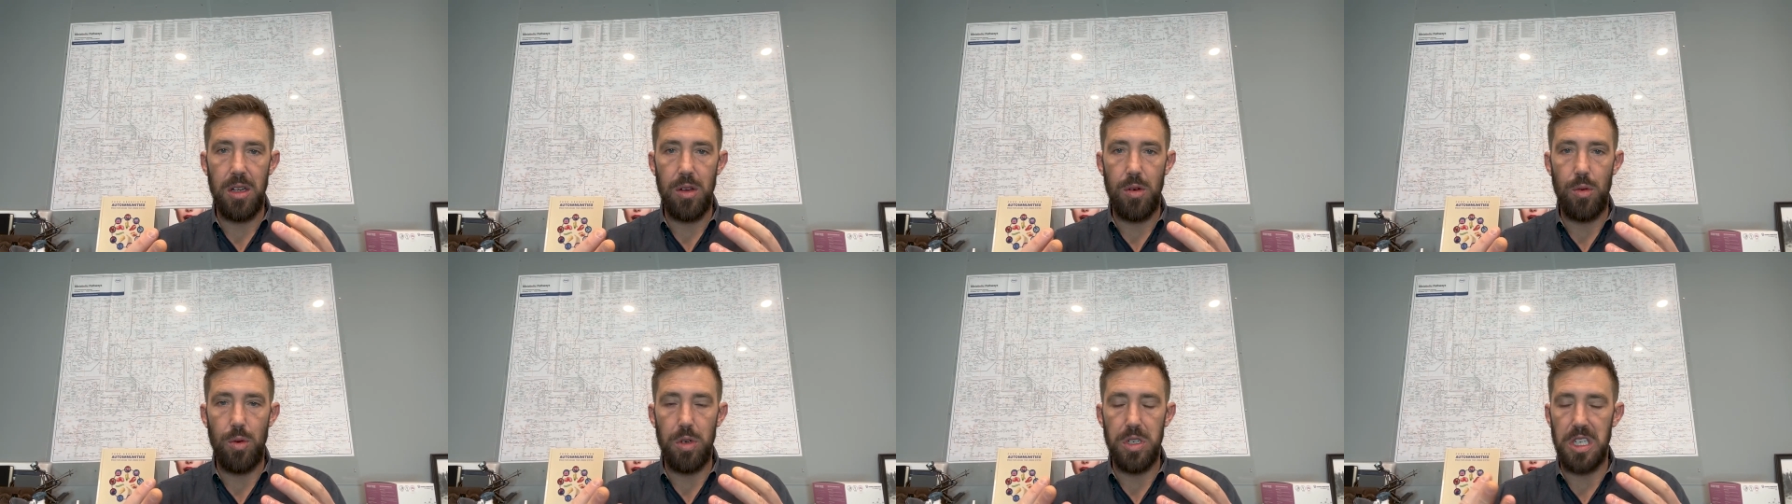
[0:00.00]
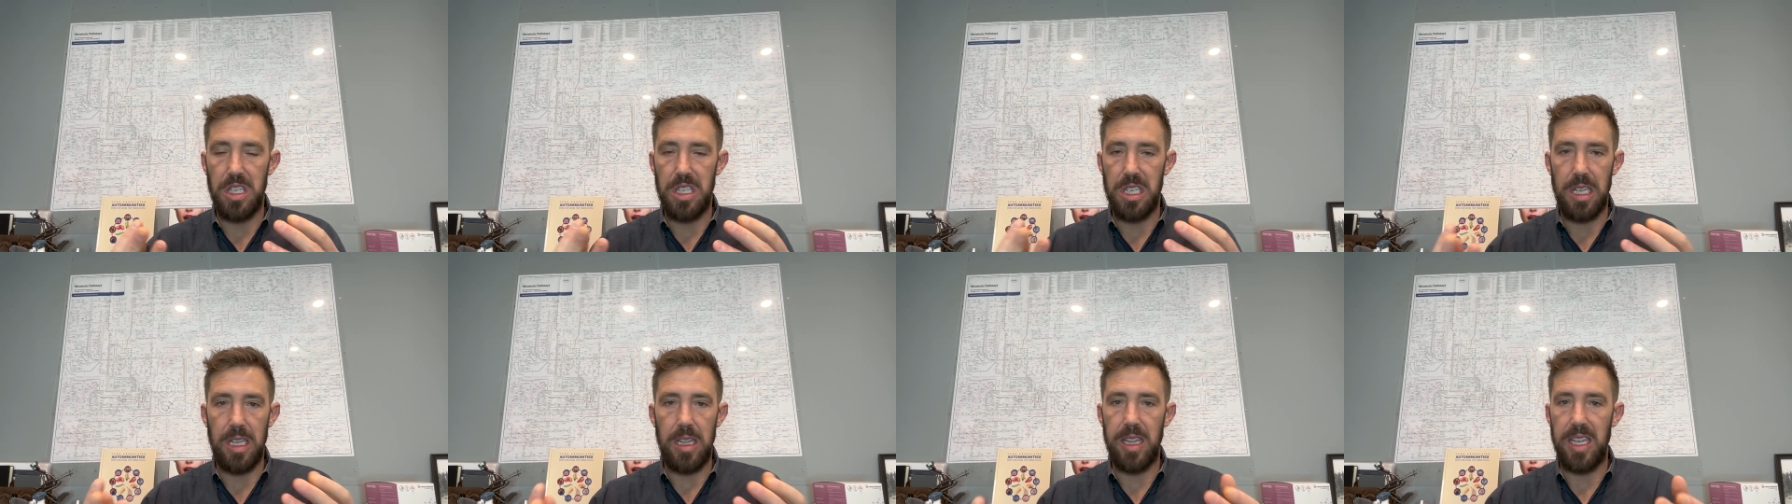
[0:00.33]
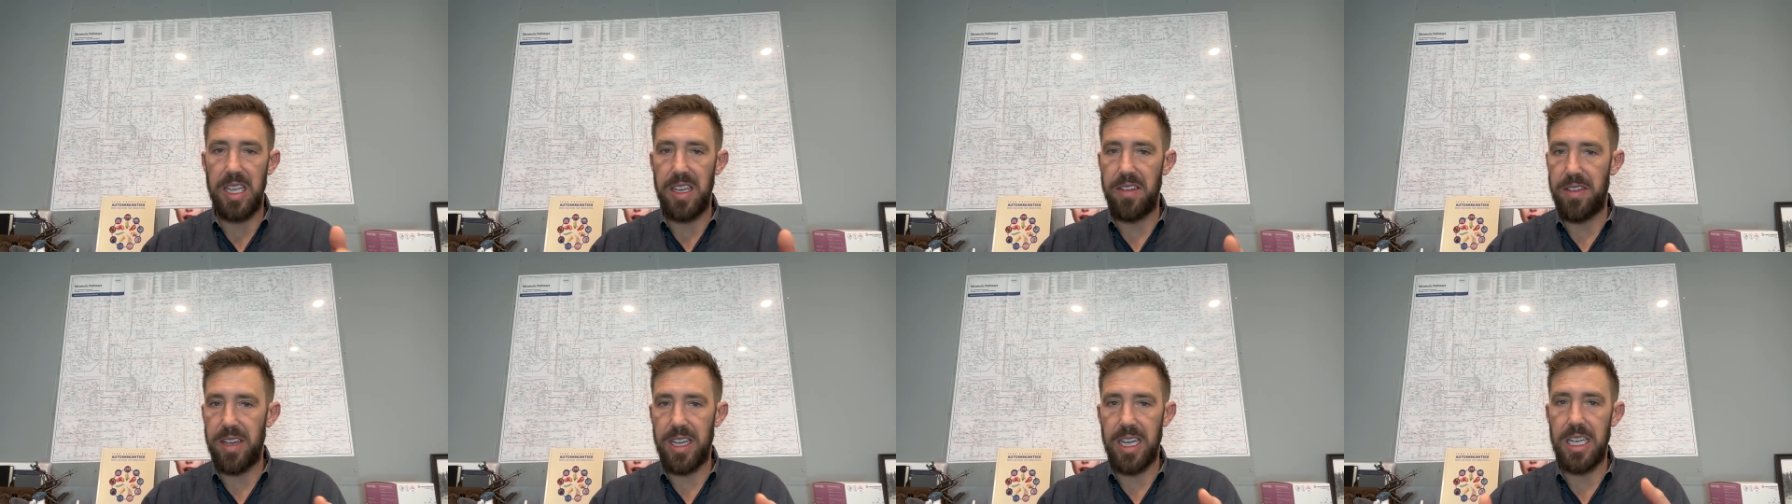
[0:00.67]
which is it
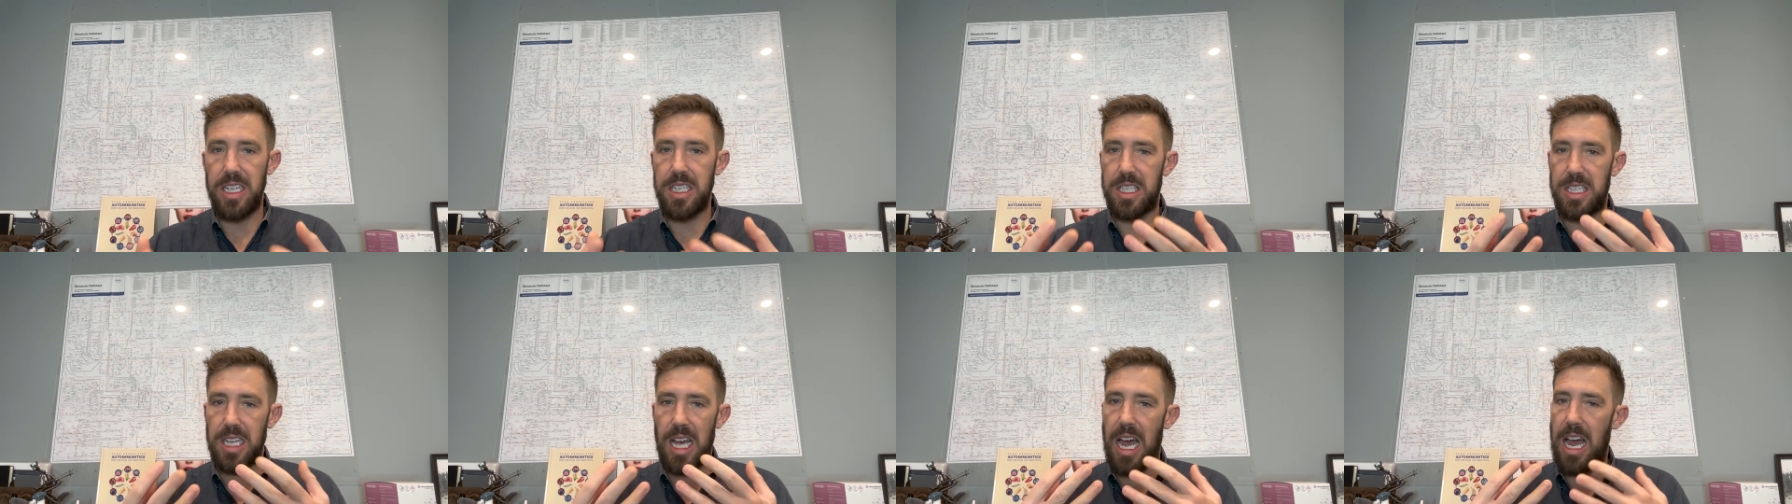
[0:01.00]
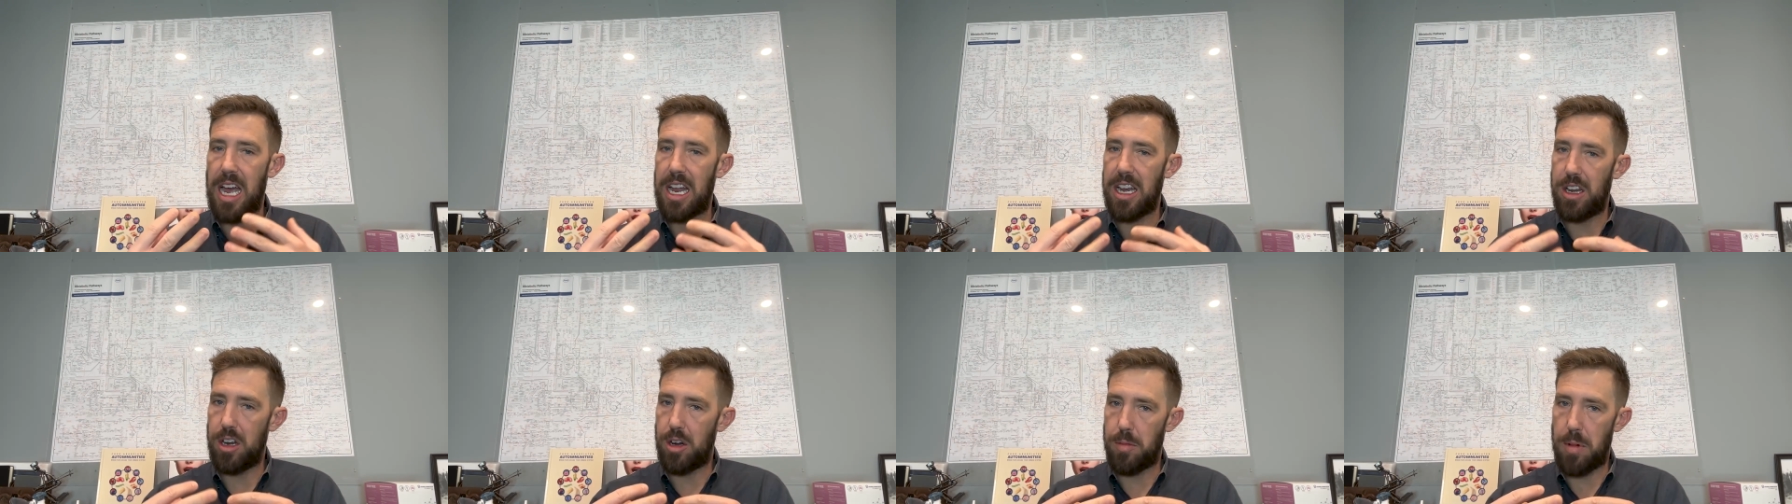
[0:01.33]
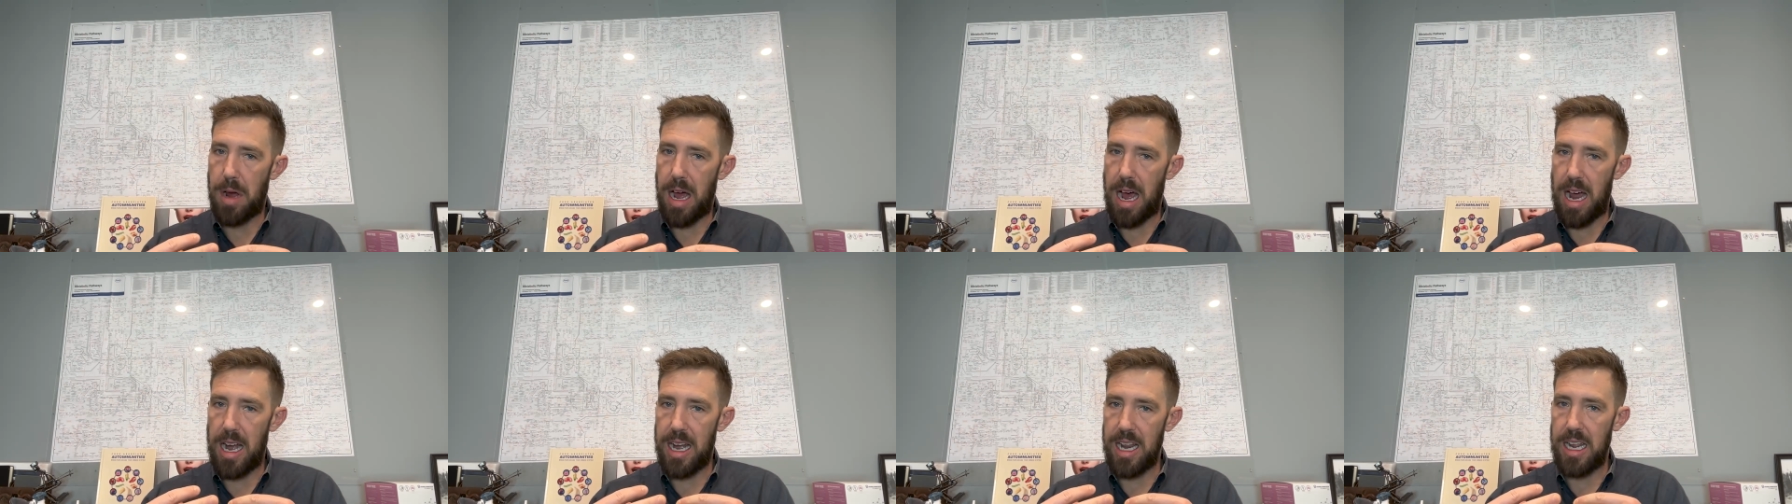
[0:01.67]
living inside your
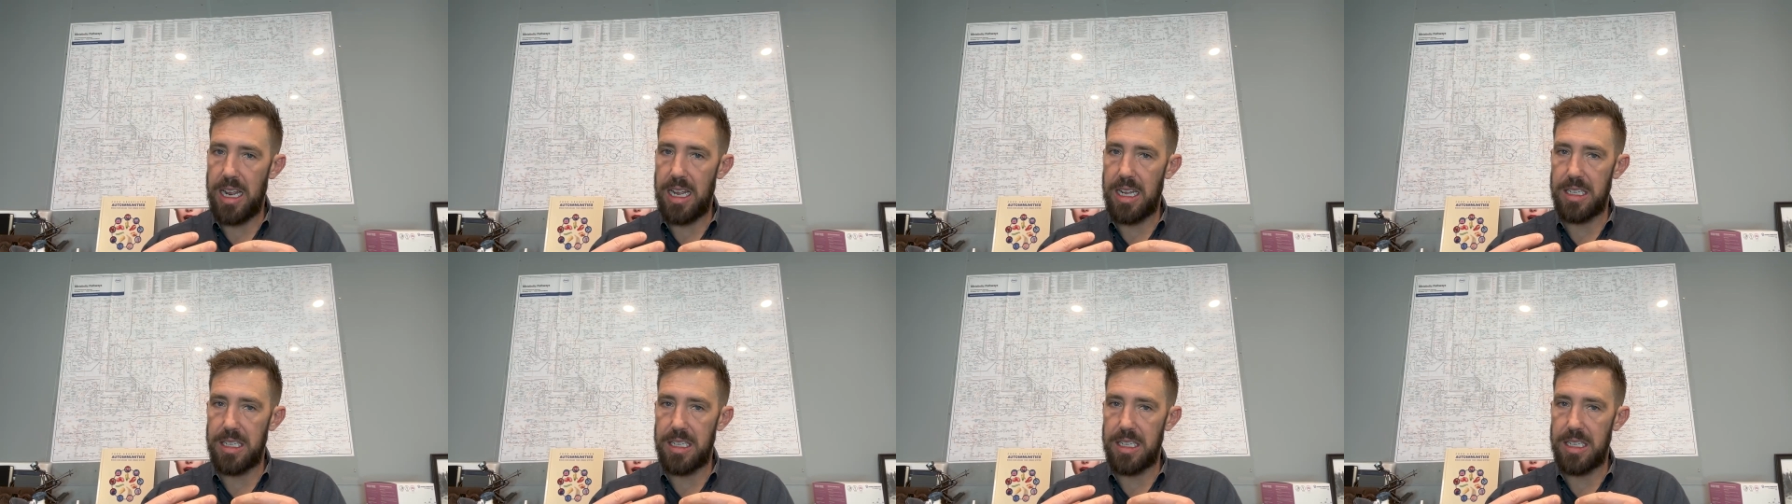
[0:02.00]
body,